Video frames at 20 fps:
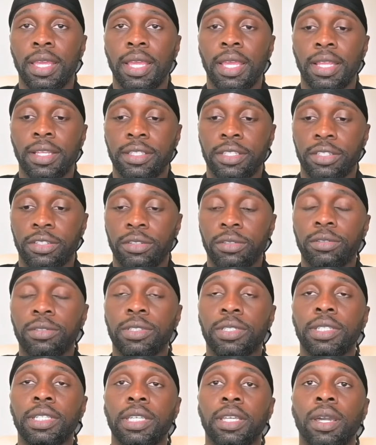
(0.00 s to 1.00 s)
it's
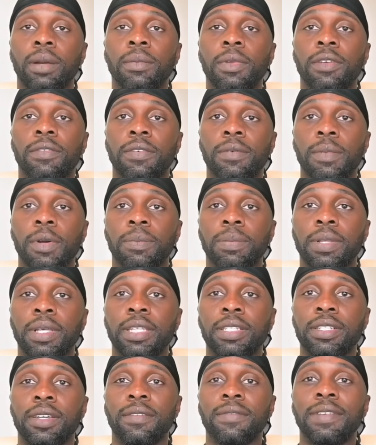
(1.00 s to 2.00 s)
usually coming from a
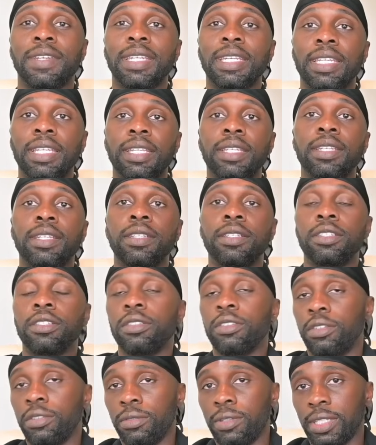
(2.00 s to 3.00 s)
place of needing
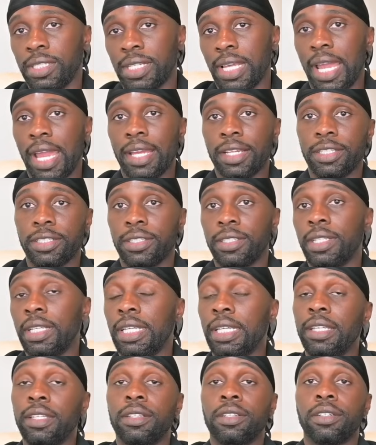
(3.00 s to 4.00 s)
to do this action
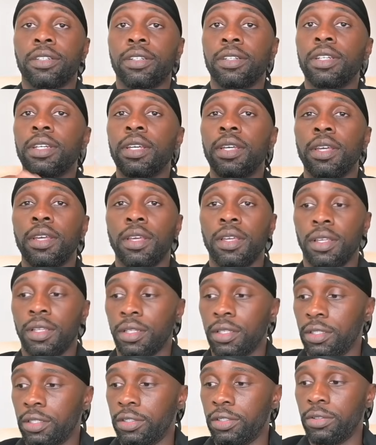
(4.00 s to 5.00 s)
either
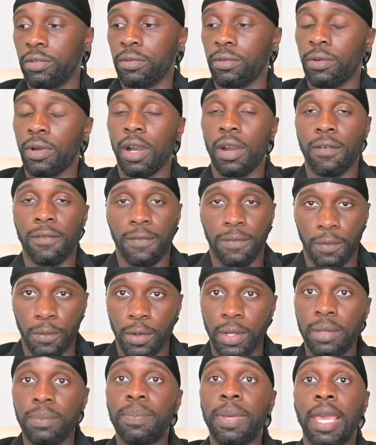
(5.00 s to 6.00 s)
to
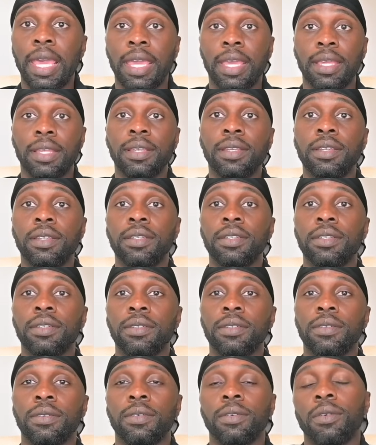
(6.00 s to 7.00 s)
avoid pain
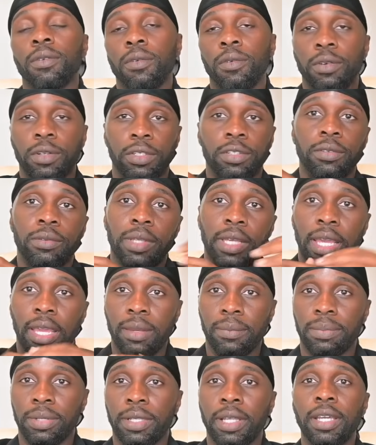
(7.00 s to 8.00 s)
or to
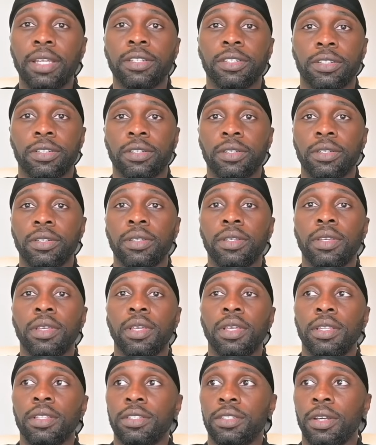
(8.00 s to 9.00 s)
gain pleasure.
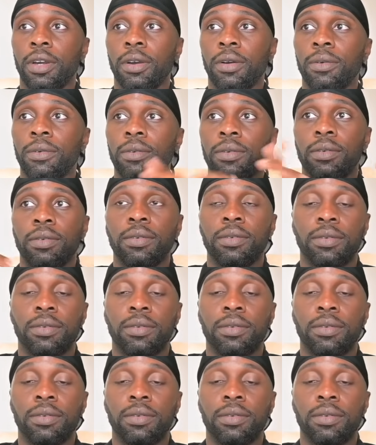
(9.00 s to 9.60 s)
So,